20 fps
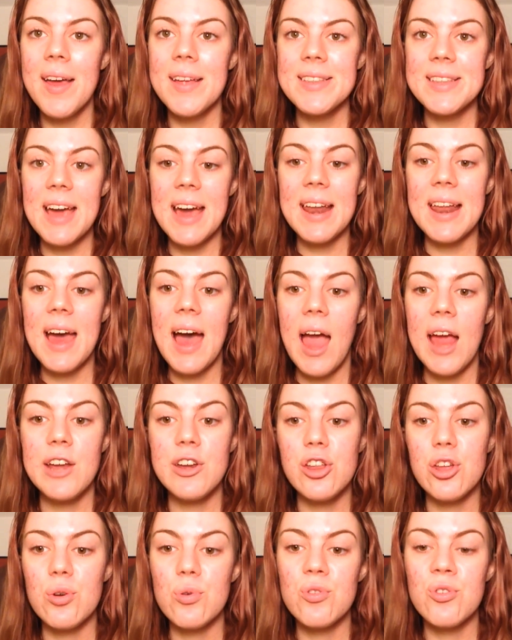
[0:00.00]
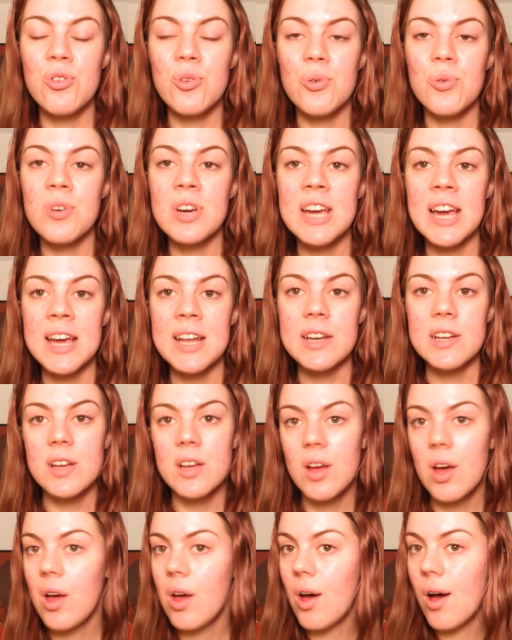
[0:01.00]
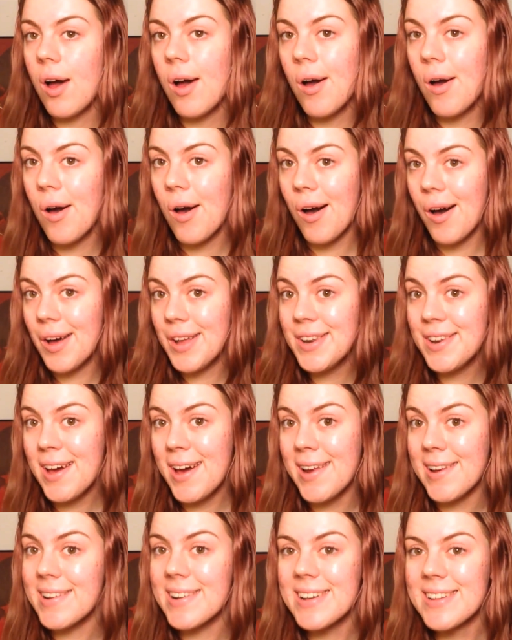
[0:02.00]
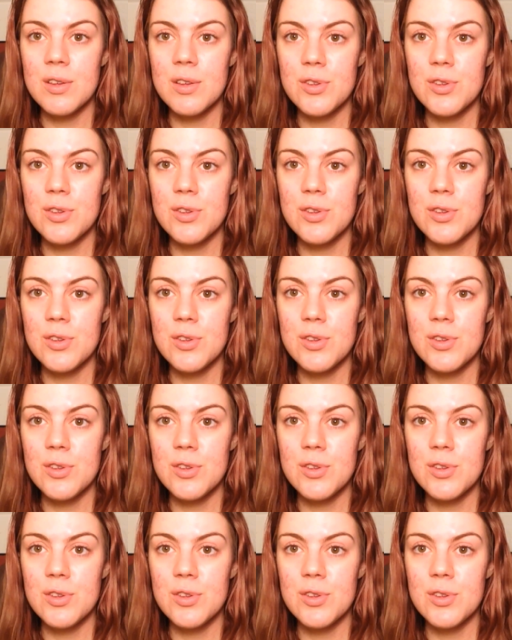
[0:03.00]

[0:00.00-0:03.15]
that I do to get undone.